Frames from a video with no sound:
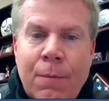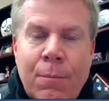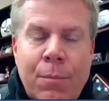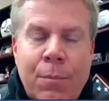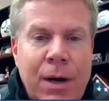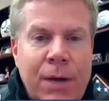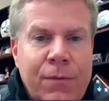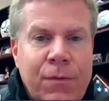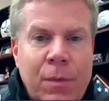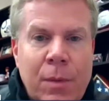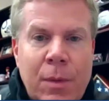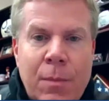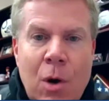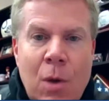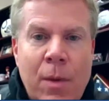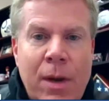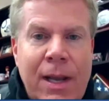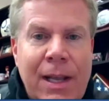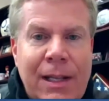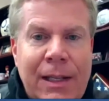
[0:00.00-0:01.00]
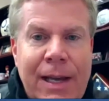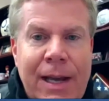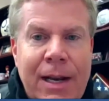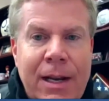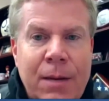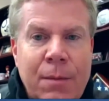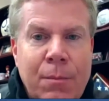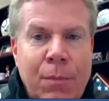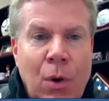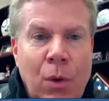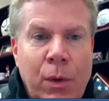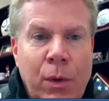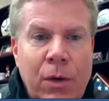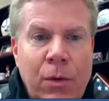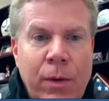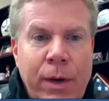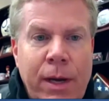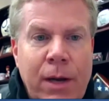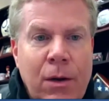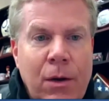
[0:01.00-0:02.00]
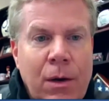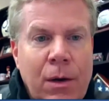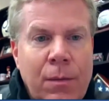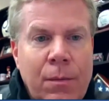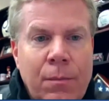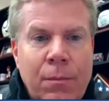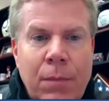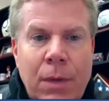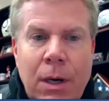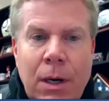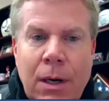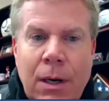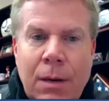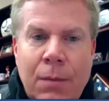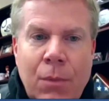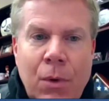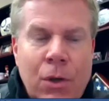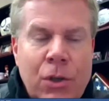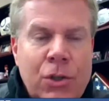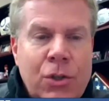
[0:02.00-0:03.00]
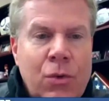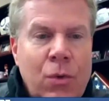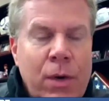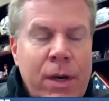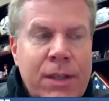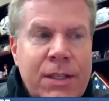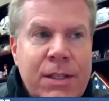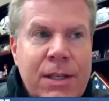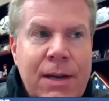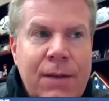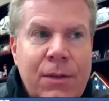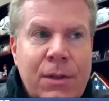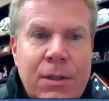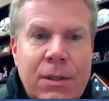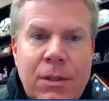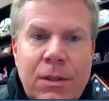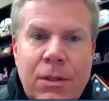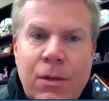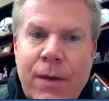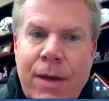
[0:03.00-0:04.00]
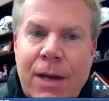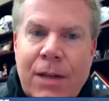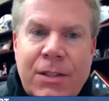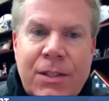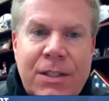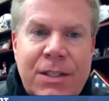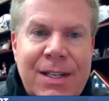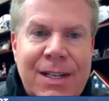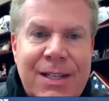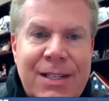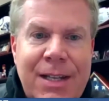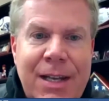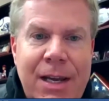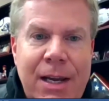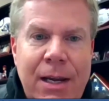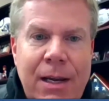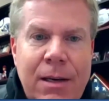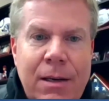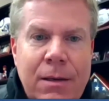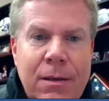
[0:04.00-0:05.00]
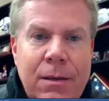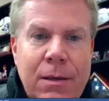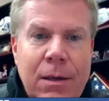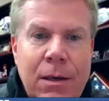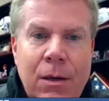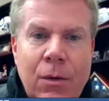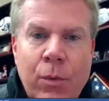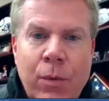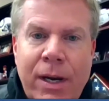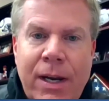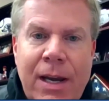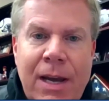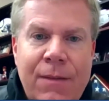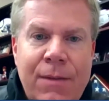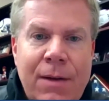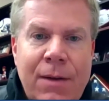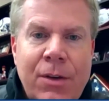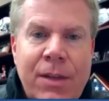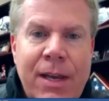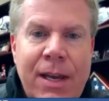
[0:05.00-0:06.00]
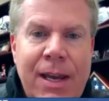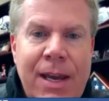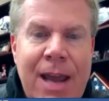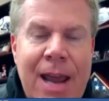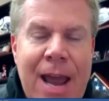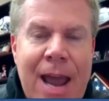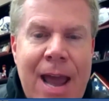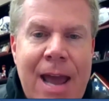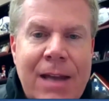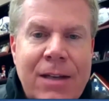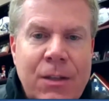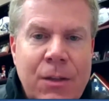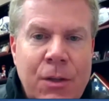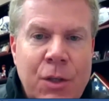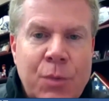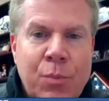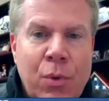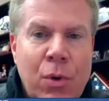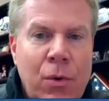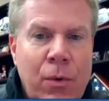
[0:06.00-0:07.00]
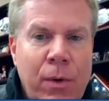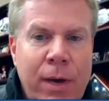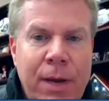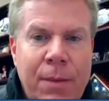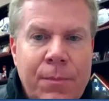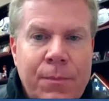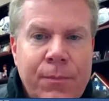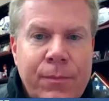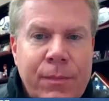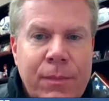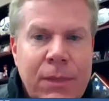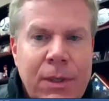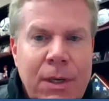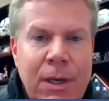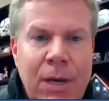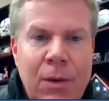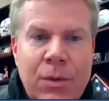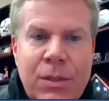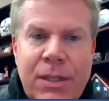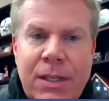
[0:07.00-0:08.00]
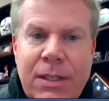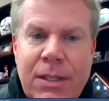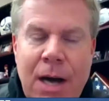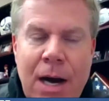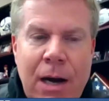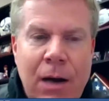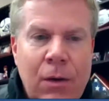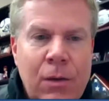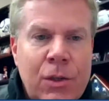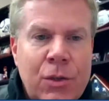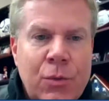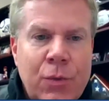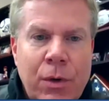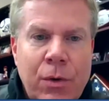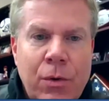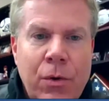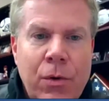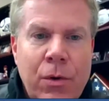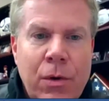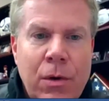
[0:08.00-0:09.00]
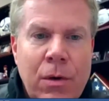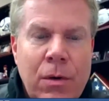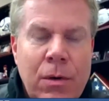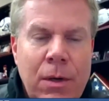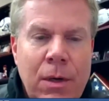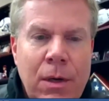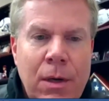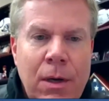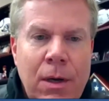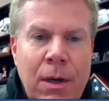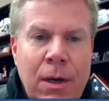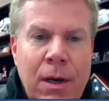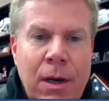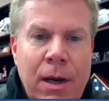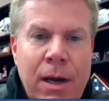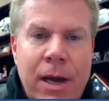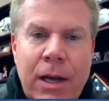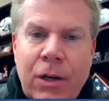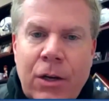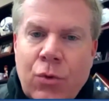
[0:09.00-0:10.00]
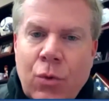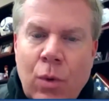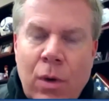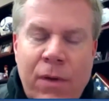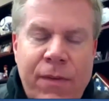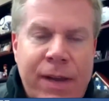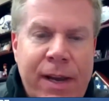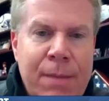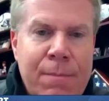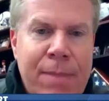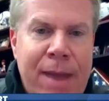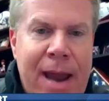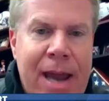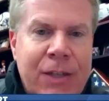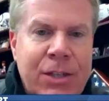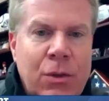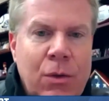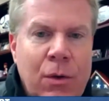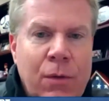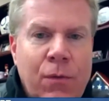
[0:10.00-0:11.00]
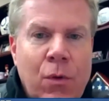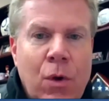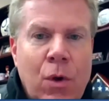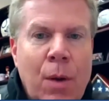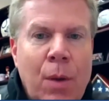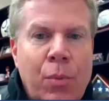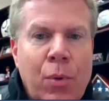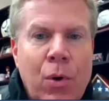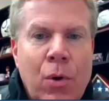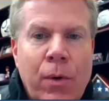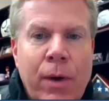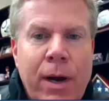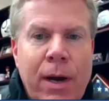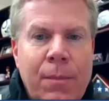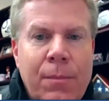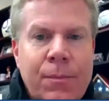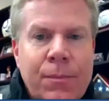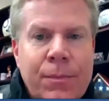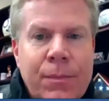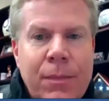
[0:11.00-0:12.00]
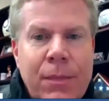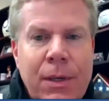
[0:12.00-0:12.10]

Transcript: But from the moment he landed in Bowling Green on uh, March 27th, 2016, Rick gave everything he had to this program. He was a tireless recruiter and a terrific ambassador for our program.